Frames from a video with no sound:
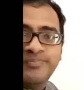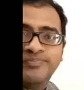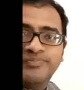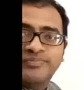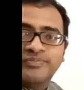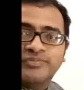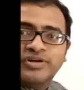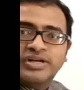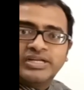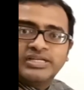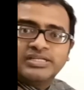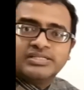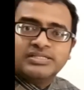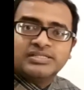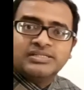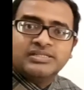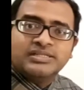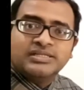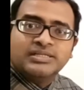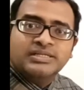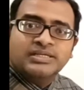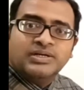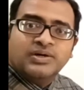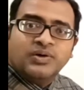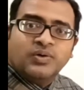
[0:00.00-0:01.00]
right?
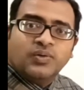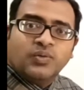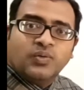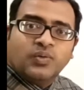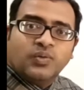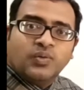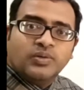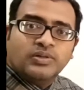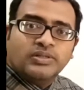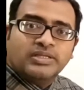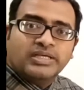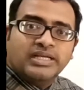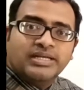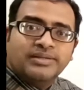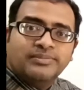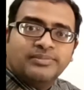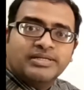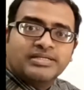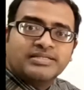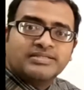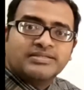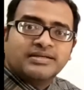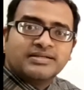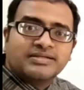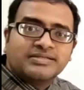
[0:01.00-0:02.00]
All the
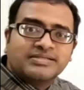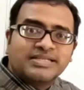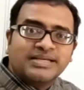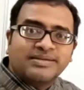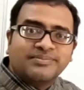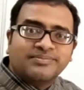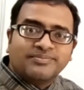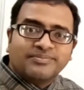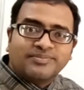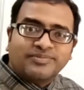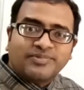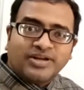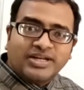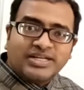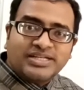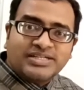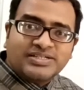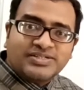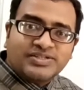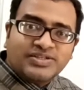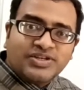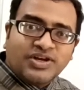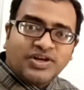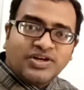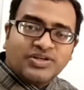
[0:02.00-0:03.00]
elements are same, right?
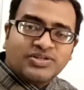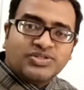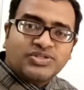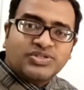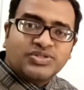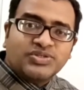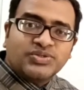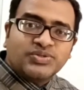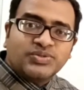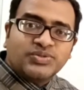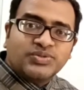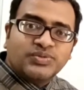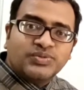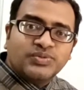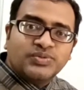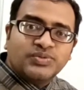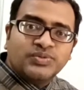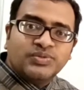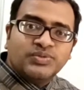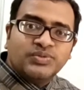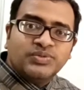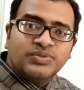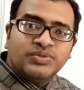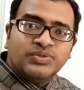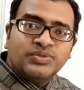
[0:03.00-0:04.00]
Yeah, 2,
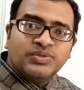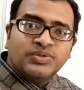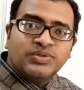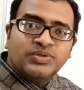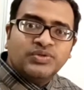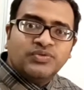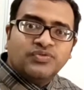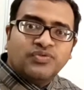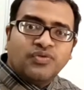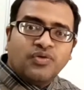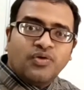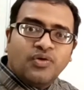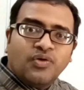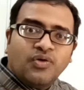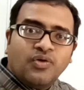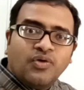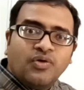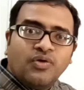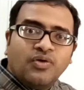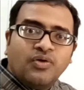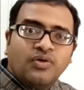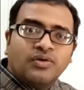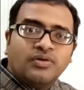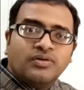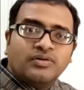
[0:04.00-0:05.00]

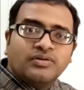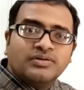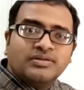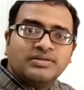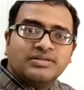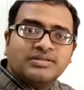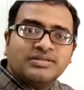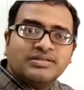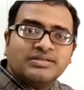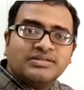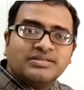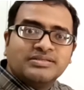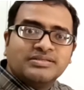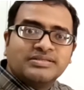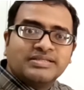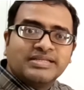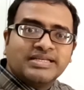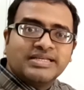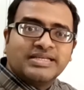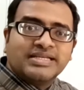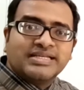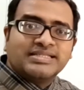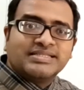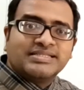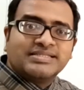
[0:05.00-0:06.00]
4,
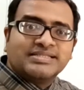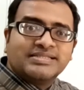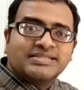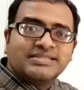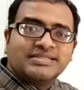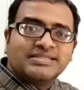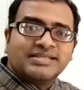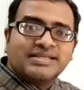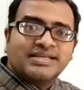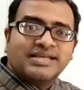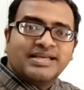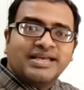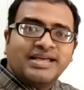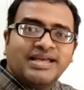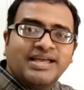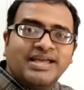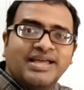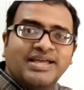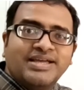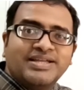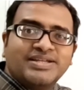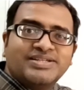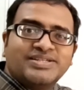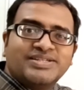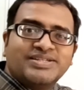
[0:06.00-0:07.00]
6,
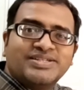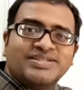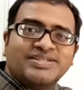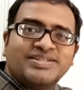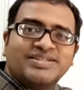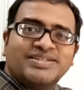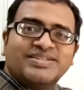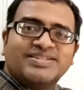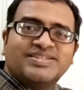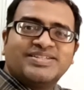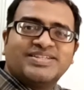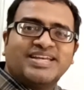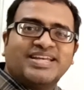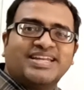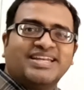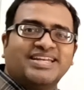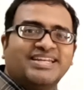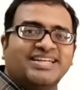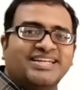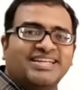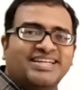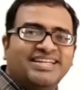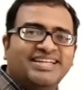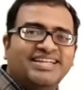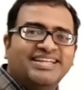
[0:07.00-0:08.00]
8, 10,
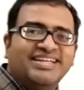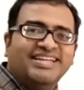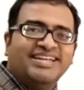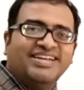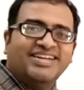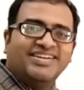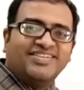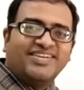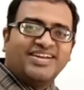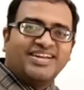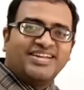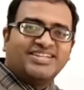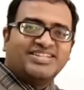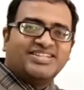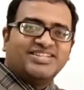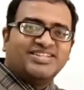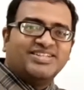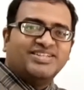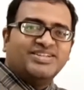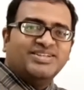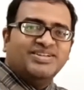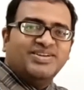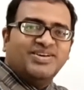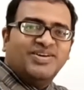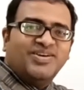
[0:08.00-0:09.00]
right?
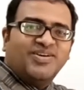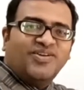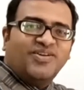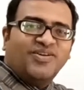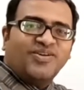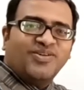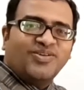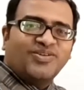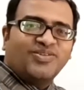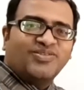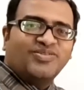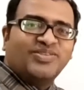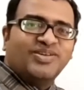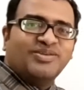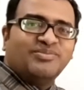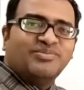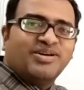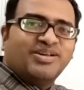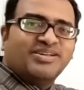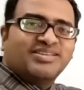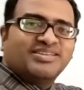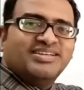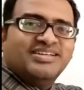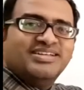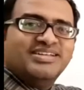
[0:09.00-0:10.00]
All of them
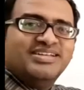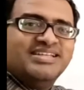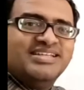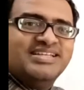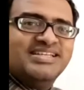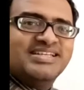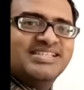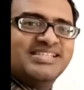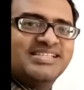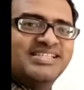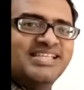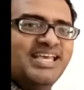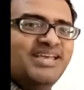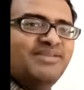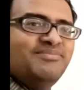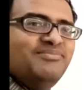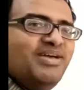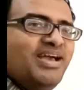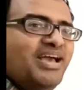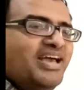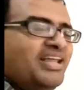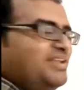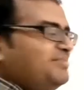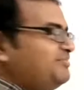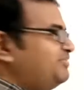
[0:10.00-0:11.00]
are the same
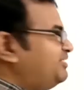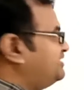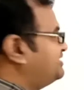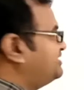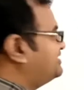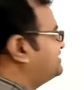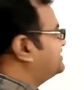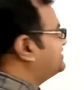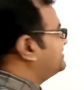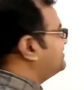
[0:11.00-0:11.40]
elements,